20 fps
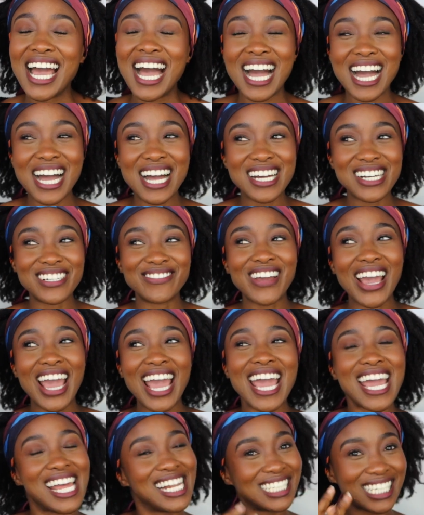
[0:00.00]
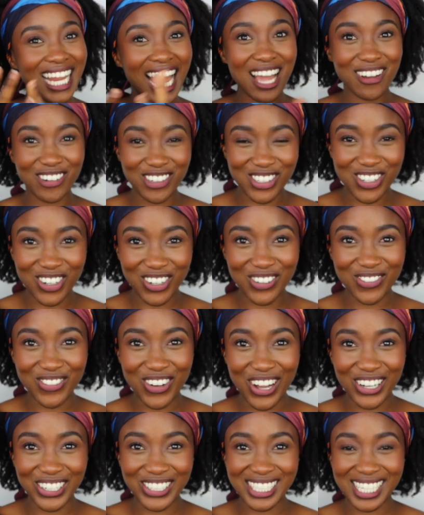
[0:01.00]
and I was talking
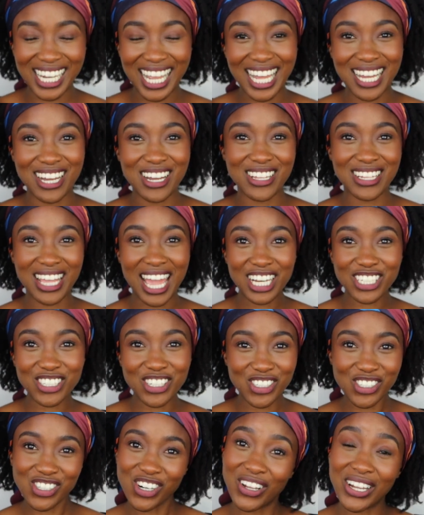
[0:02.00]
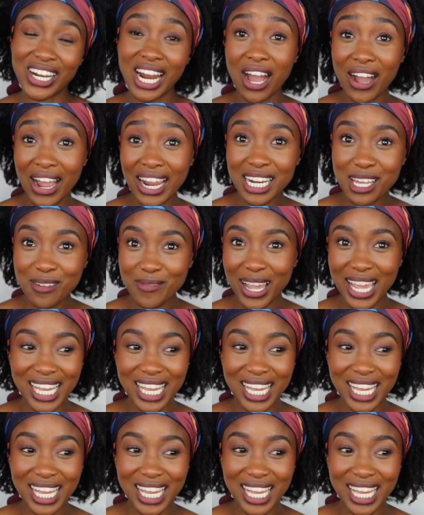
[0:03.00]
about edge control and how I lay my